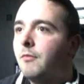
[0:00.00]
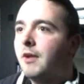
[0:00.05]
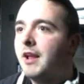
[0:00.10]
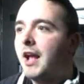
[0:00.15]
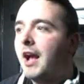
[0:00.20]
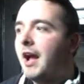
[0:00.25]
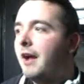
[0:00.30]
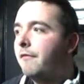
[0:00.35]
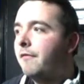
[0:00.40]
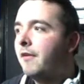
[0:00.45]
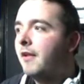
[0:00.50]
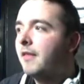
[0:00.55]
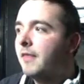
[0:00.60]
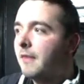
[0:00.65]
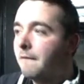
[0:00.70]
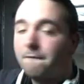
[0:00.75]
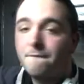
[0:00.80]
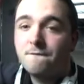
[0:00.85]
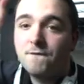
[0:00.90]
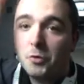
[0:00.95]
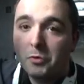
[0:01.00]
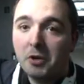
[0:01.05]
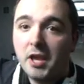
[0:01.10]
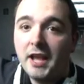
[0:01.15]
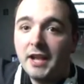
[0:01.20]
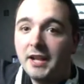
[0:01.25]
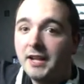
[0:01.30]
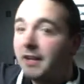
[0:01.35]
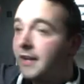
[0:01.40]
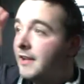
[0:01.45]
we have the
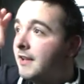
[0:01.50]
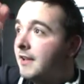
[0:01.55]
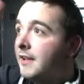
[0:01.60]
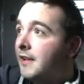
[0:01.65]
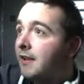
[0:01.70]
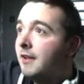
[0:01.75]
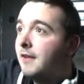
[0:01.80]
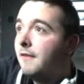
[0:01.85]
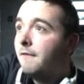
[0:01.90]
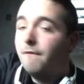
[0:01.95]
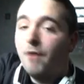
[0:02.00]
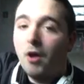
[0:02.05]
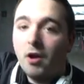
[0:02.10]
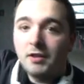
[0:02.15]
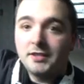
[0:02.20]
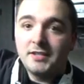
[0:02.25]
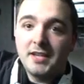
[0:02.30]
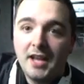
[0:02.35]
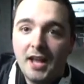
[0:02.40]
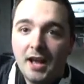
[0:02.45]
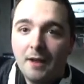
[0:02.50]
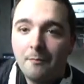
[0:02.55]
fucking Vardy